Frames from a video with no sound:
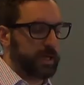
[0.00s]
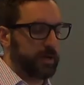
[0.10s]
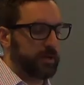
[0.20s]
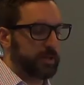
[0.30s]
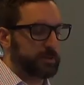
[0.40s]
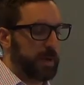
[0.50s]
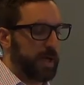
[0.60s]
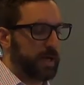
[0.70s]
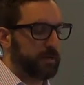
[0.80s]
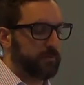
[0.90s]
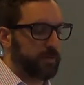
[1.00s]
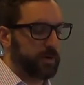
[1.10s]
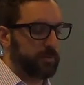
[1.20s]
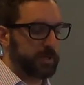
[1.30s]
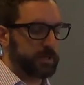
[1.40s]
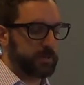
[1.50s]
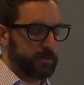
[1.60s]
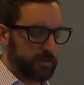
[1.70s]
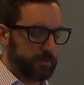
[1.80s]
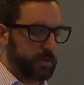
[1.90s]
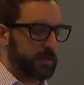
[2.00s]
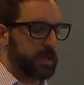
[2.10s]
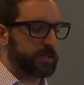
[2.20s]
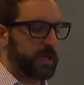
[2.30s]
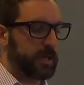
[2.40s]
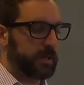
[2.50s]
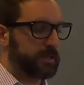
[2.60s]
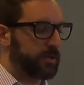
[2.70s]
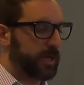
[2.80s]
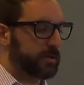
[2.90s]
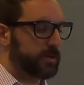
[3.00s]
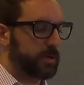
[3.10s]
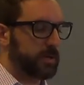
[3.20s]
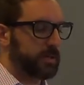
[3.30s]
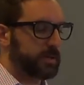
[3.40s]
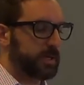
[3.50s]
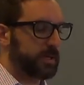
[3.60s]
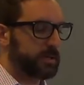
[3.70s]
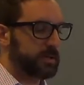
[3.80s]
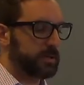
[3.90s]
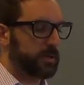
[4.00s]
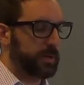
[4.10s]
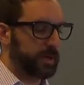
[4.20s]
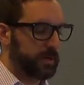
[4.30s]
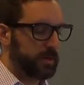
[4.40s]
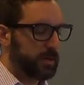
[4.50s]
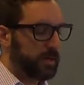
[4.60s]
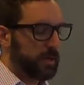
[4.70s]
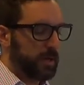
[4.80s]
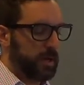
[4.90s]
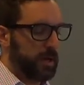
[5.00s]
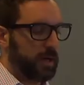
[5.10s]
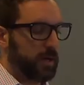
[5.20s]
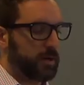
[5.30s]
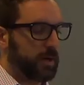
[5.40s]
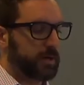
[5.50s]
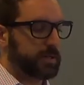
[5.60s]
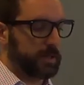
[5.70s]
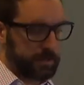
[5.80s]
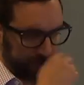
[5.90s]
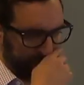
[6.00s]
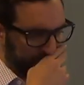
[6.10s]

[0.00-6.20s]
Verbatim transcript: kill this pod for no reason. Oh, let's, uh, let's go down so that you can see it because it's so big. Uh, I'll go down to 6.